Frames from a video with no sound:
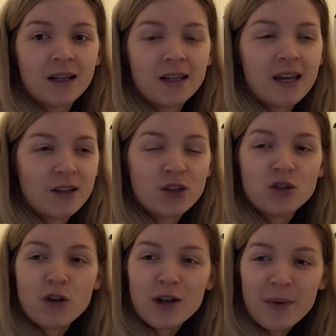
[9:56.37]
yeah, just
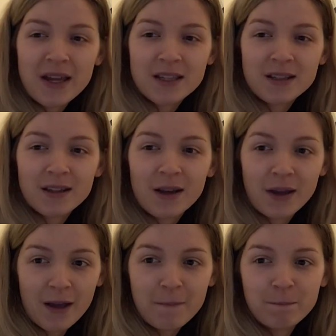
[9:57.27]
try your best,
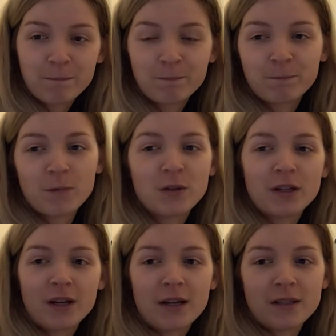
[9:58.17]
okay? Well done,
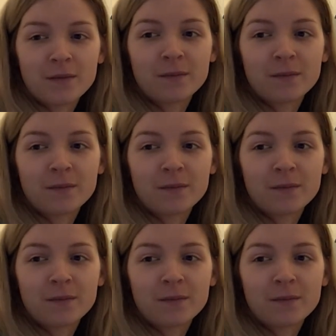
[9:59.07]
guys.